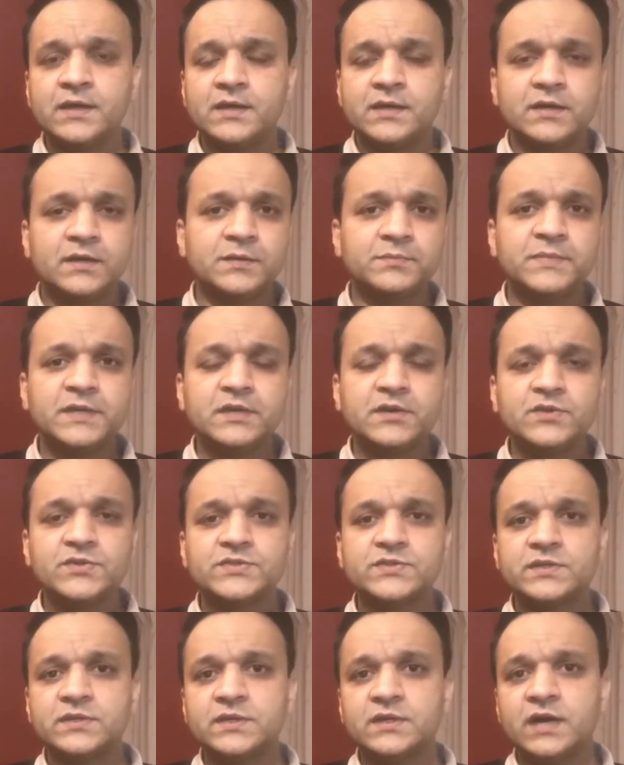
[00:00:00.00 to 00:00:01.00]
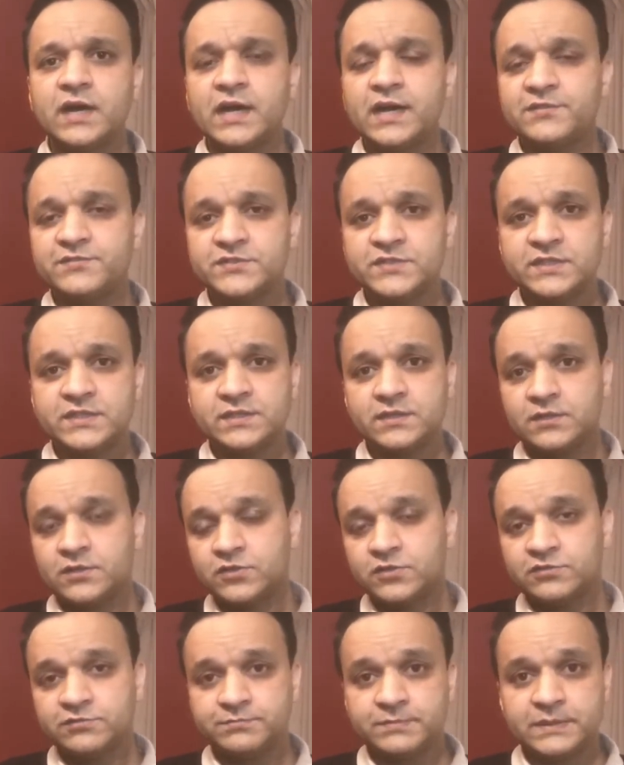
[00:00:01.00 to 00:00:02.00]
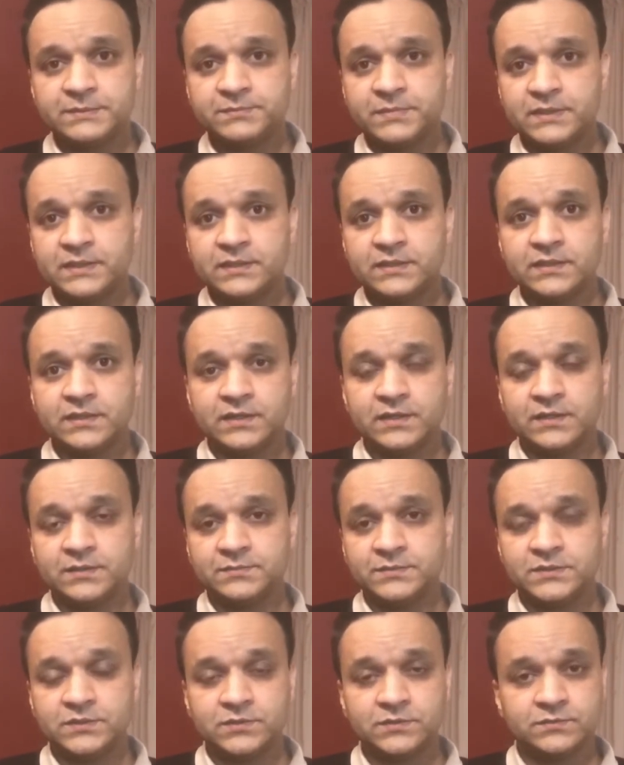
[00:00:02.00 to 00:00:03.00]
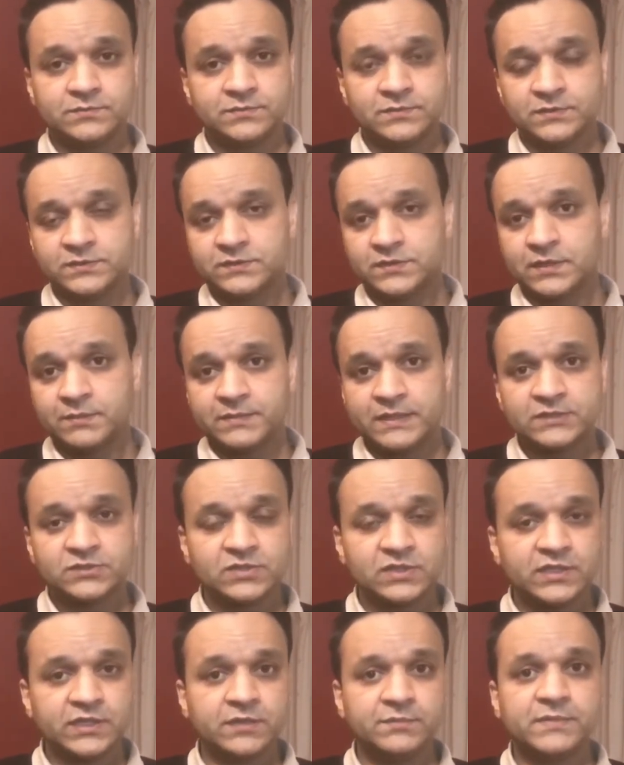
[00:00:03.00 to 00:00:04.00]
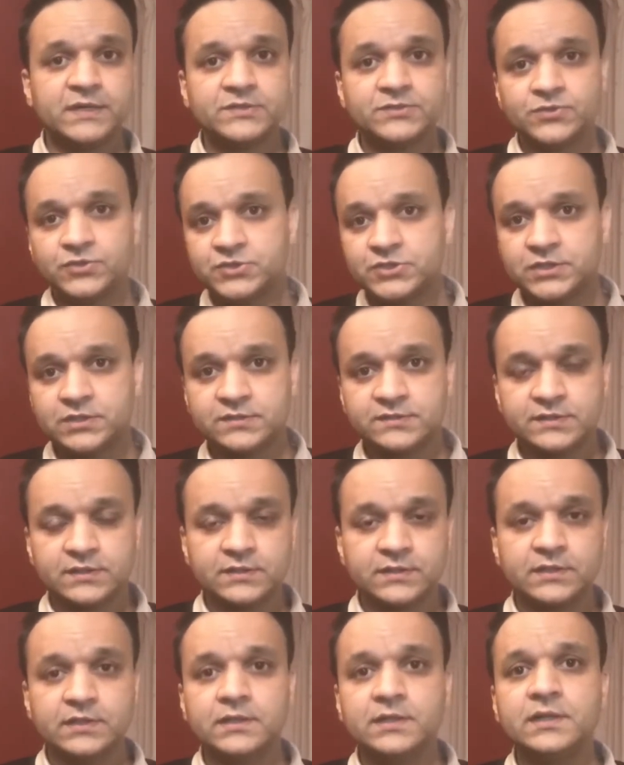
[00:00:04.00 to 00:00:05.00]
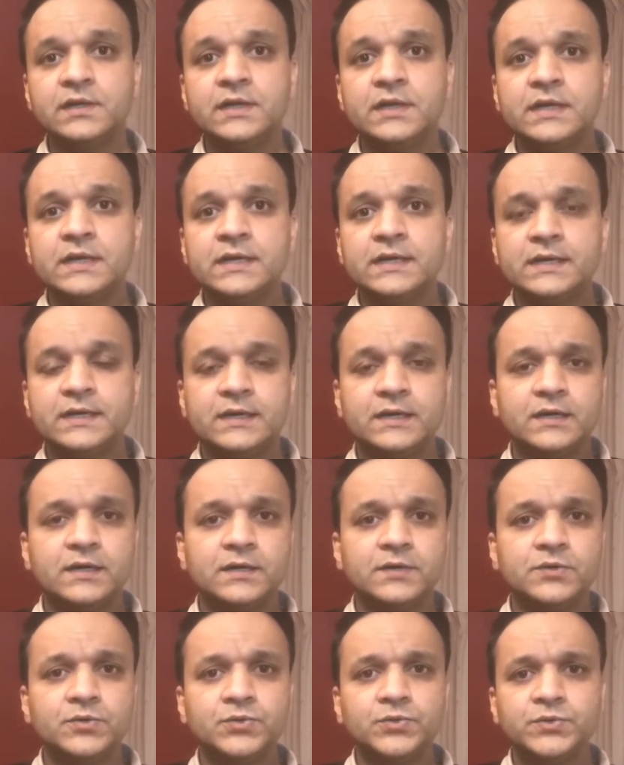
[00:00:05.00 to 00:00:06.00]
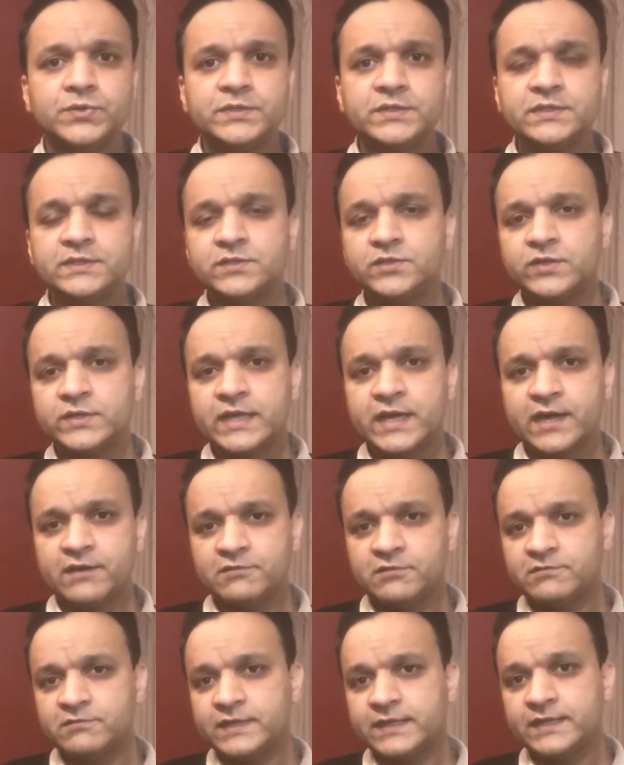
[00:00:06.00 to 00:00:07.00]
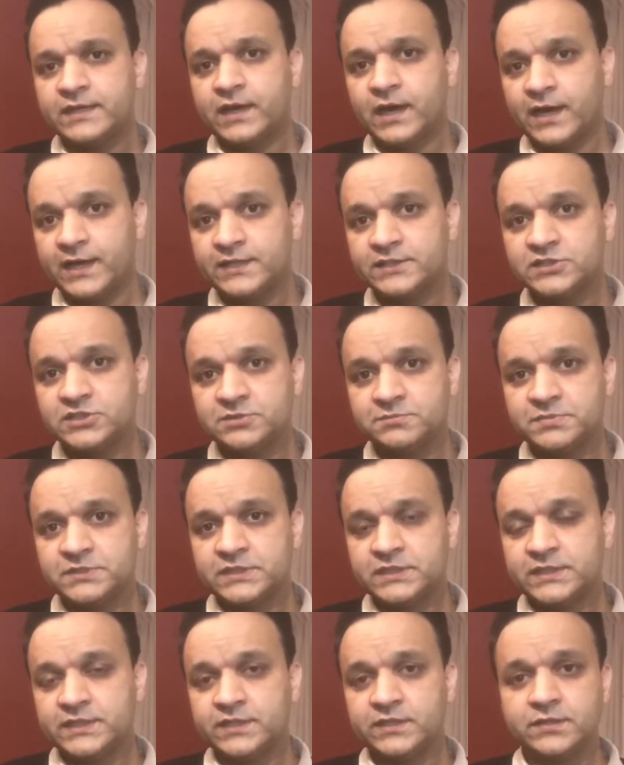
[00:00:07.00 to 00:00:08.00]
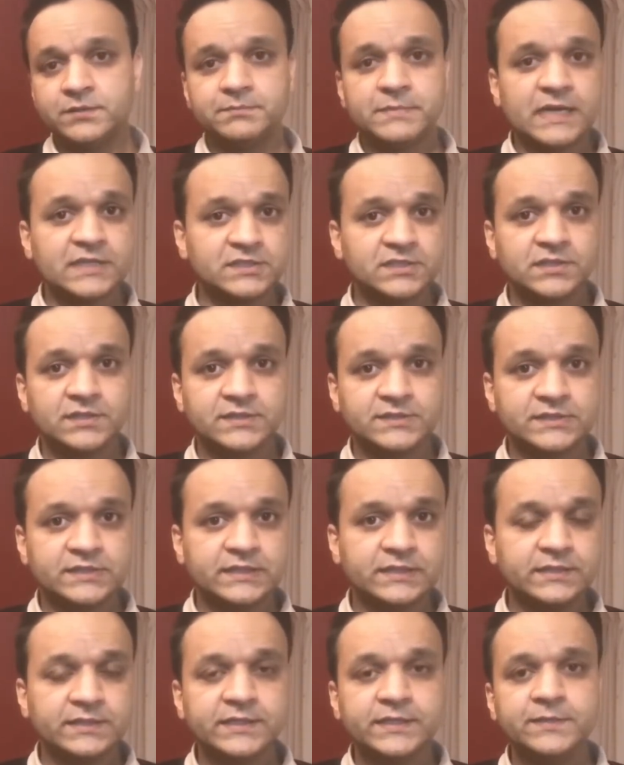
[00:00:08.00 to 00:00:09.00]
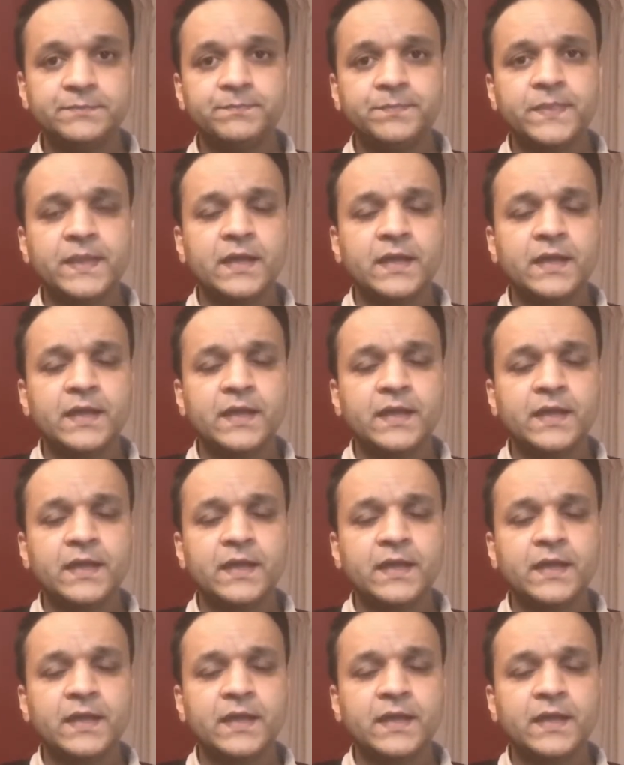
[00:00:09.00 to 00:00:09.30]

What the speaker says: Because I have seen a lot of people, you know, some actually in my social circle, who did not have a very high GPA in bachelor's degree,